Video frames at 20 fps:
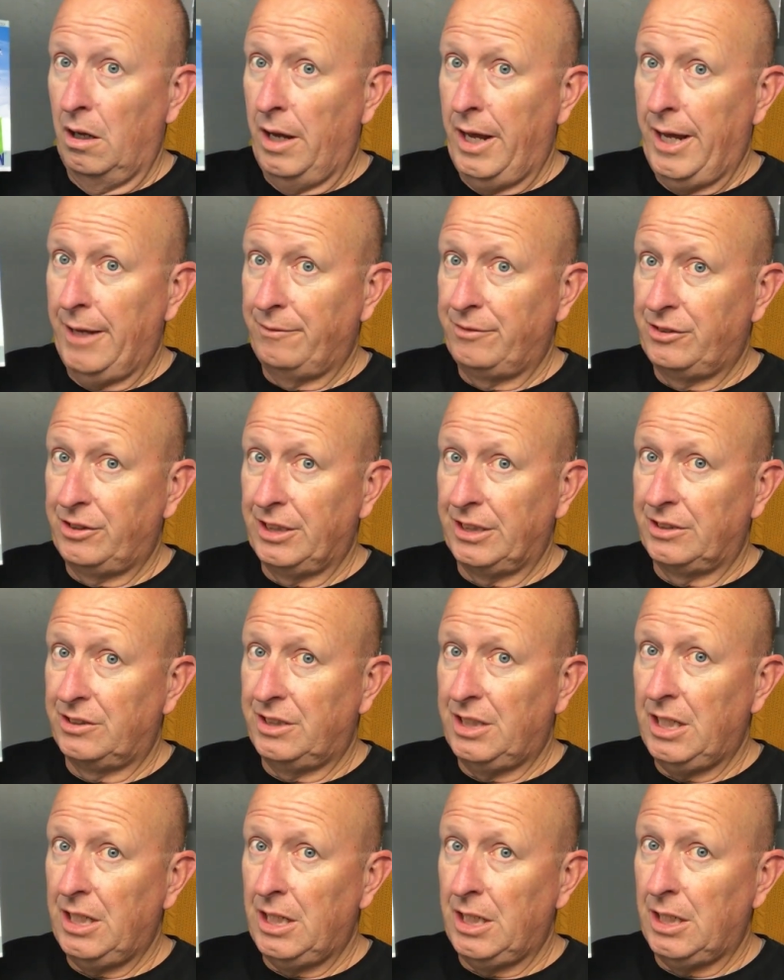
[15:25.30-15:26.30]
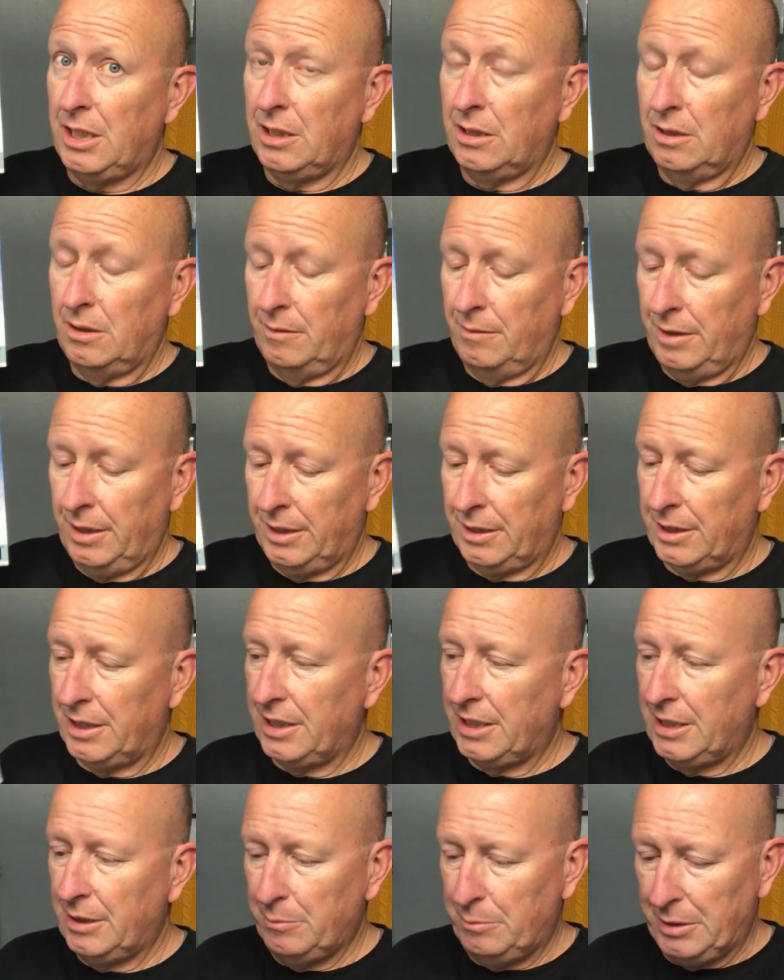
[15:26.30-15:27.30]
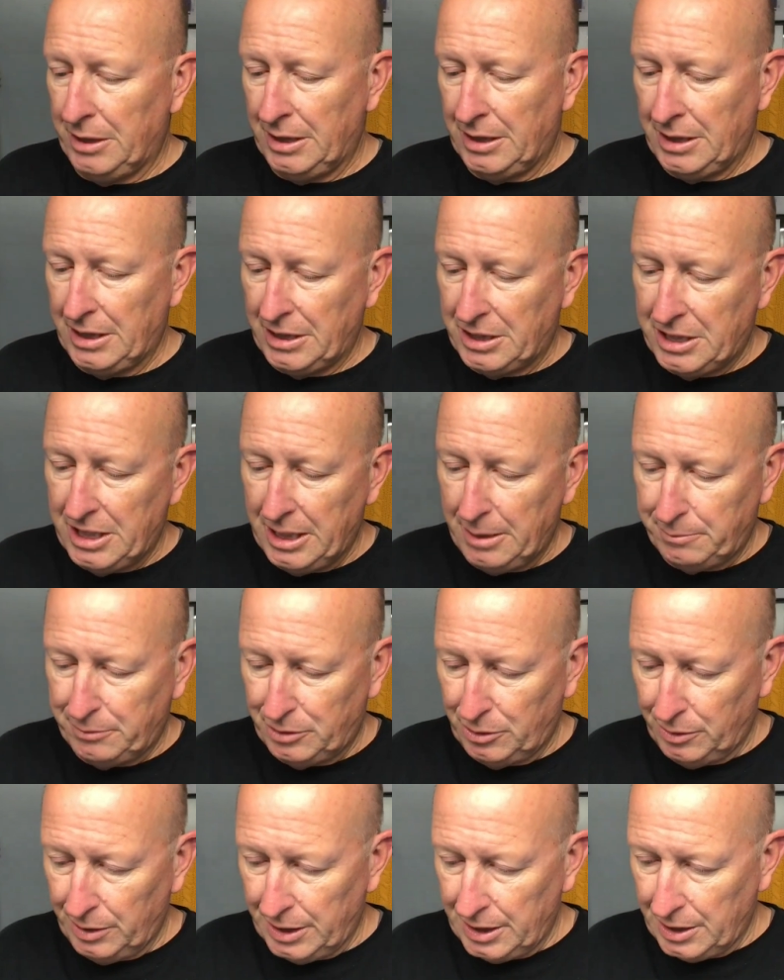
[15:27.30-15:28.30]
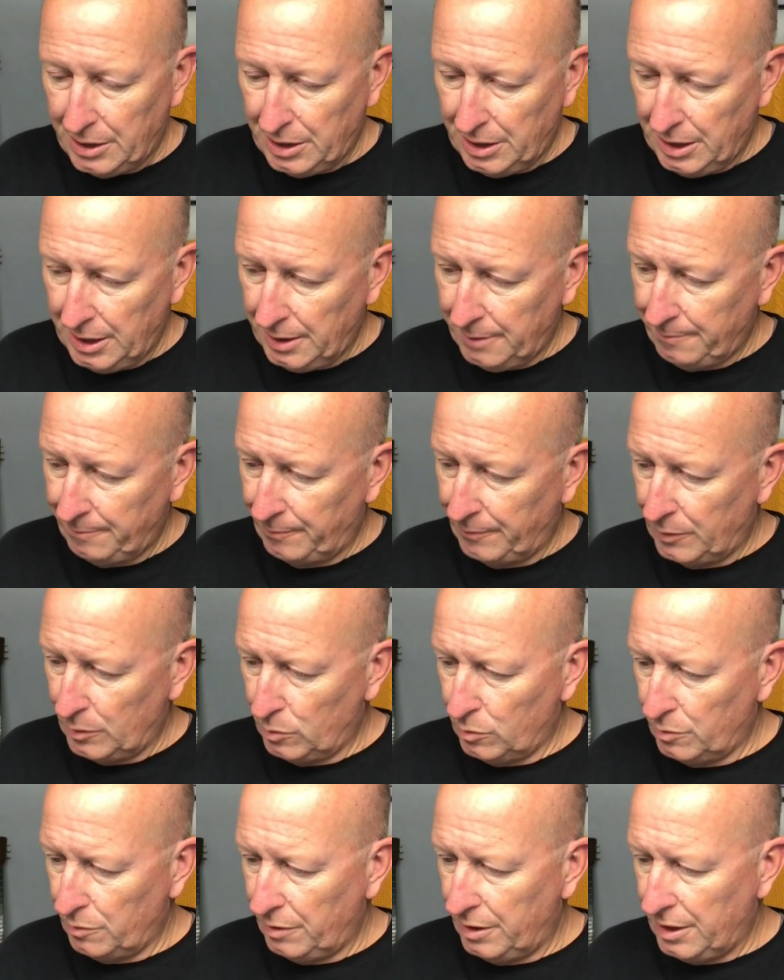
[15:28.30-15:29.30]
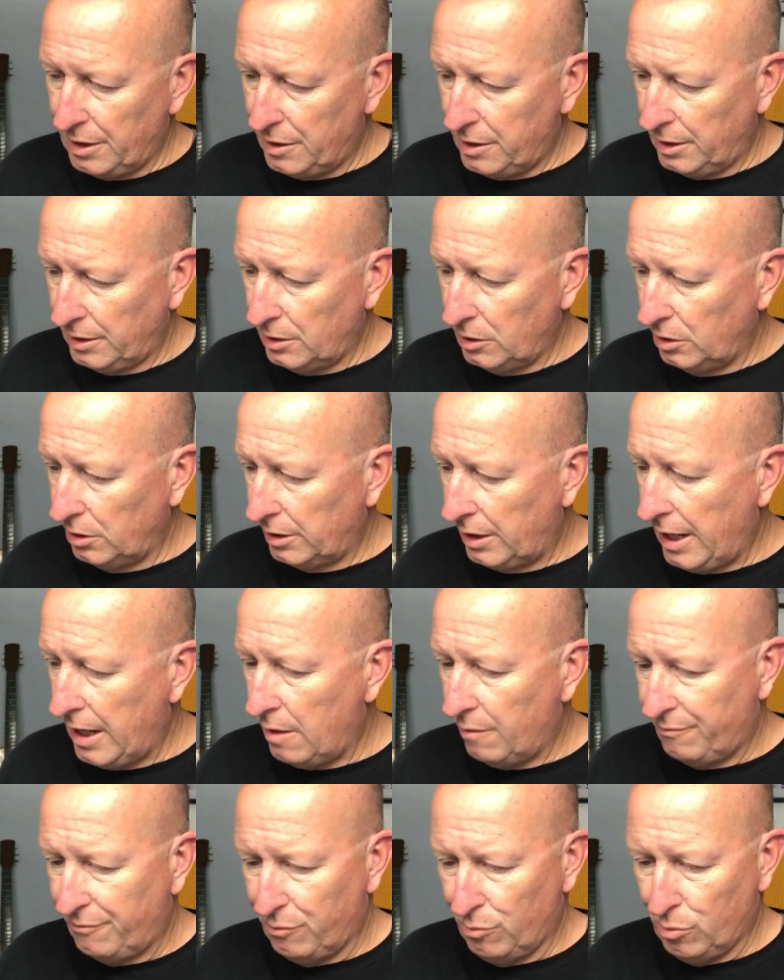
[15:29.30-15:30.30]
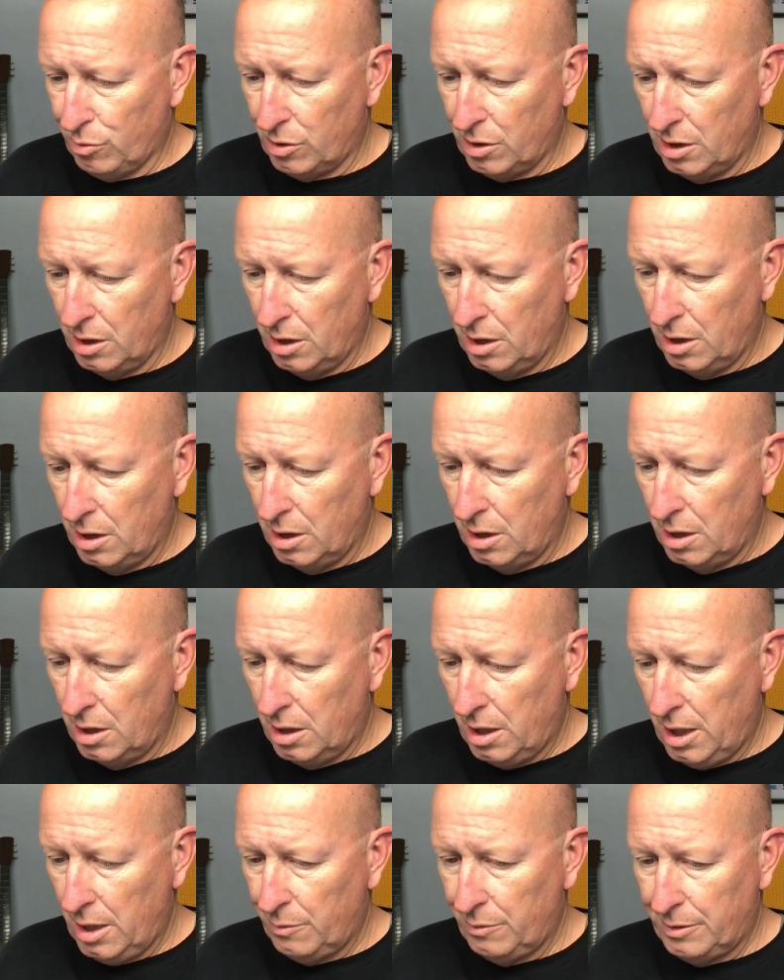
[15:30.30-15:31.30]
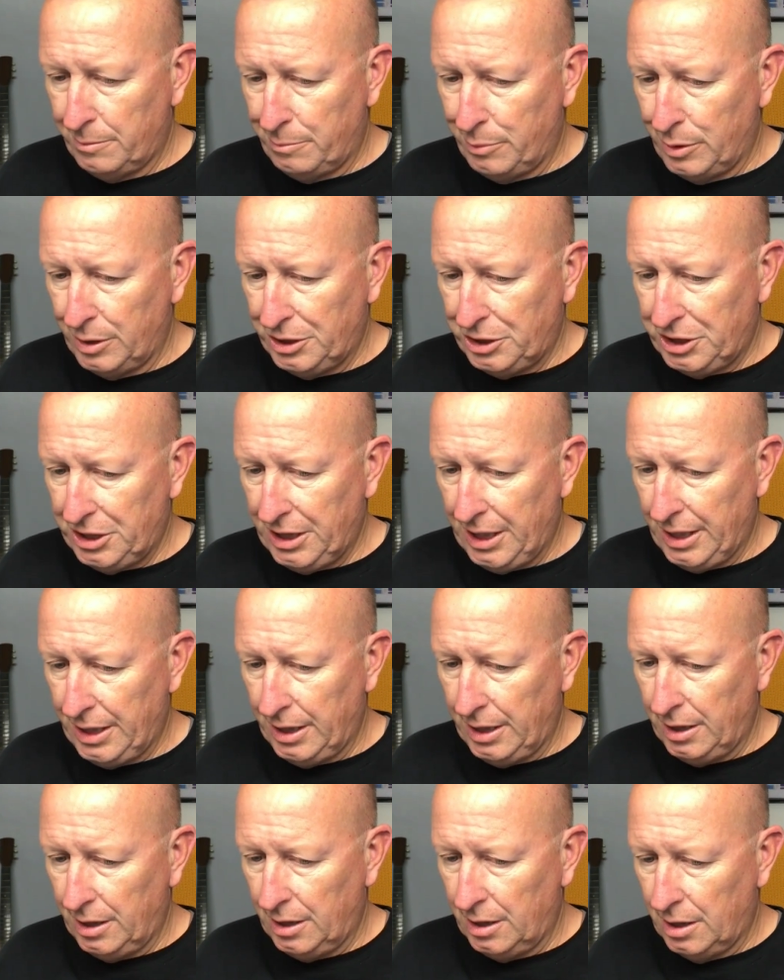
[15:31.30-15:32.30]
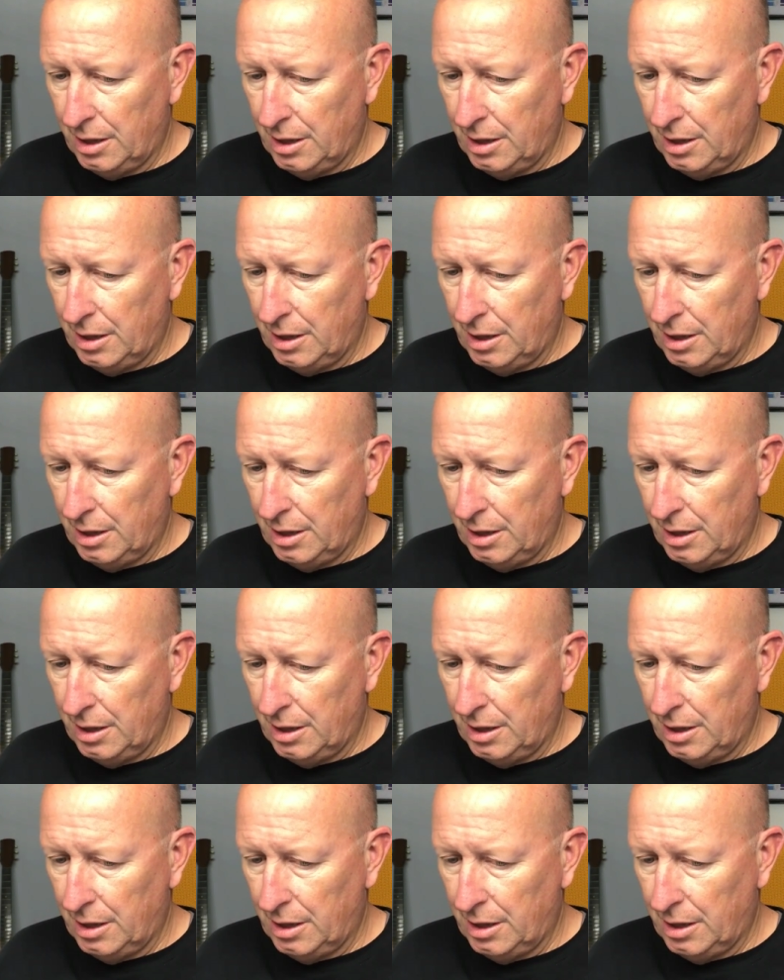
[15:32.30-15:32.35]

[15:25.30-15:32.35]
F-16 and can give me any tips or anything to look out for, I would appreciate it.